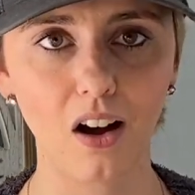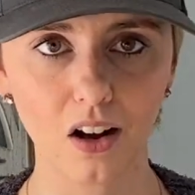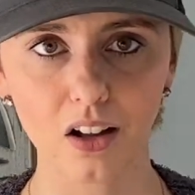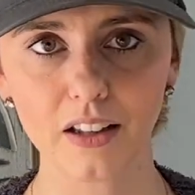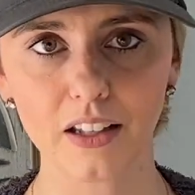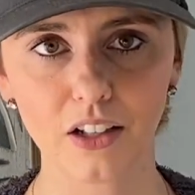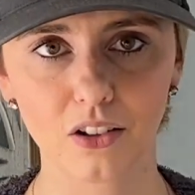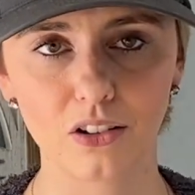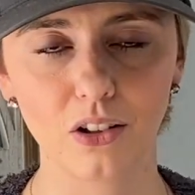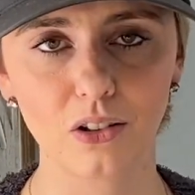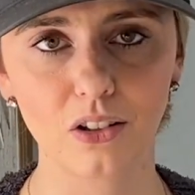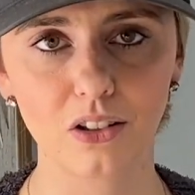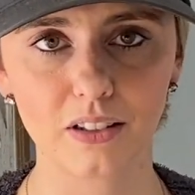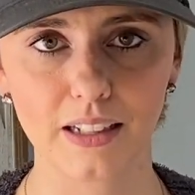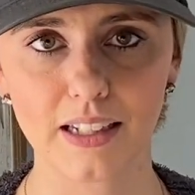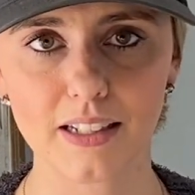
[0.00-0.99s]
all at your
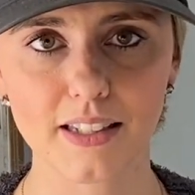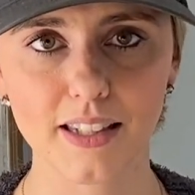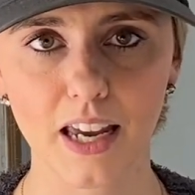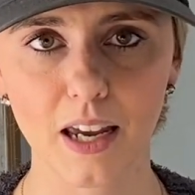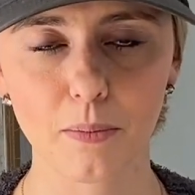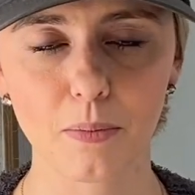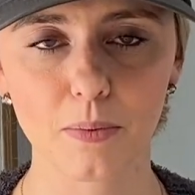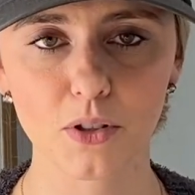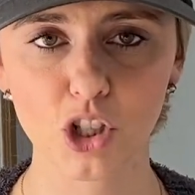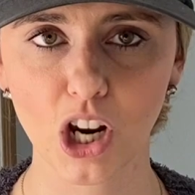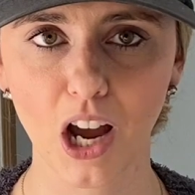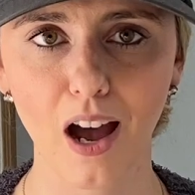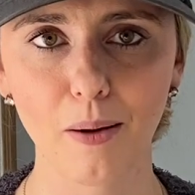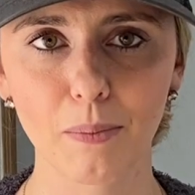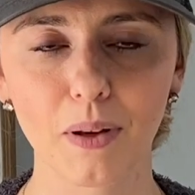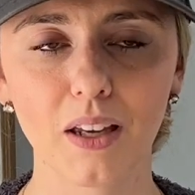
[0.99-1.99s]
local landscape
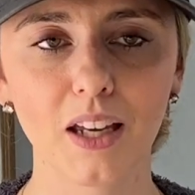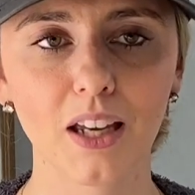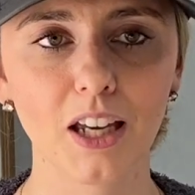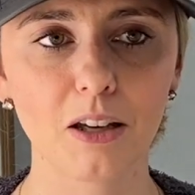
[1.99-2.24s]
shop,